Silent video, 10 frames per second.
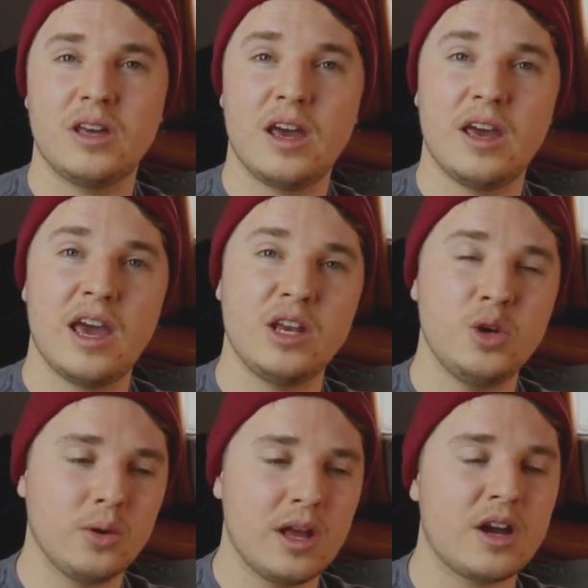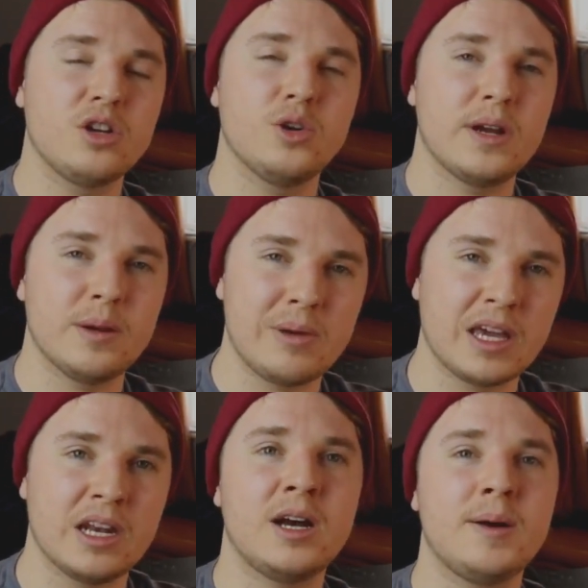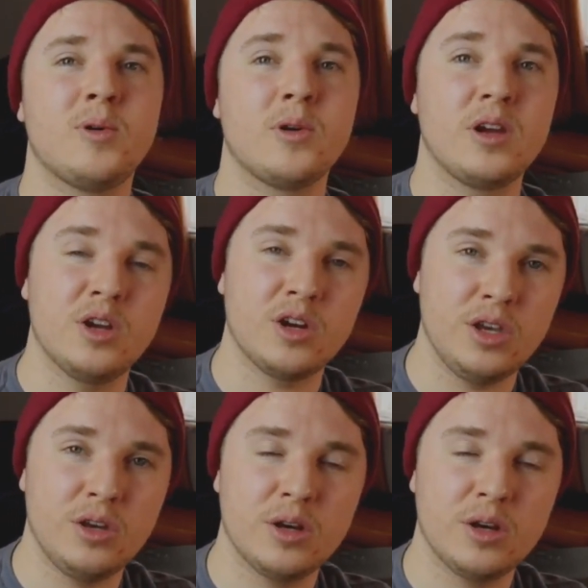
and you're like on your way to pick it up, or you're in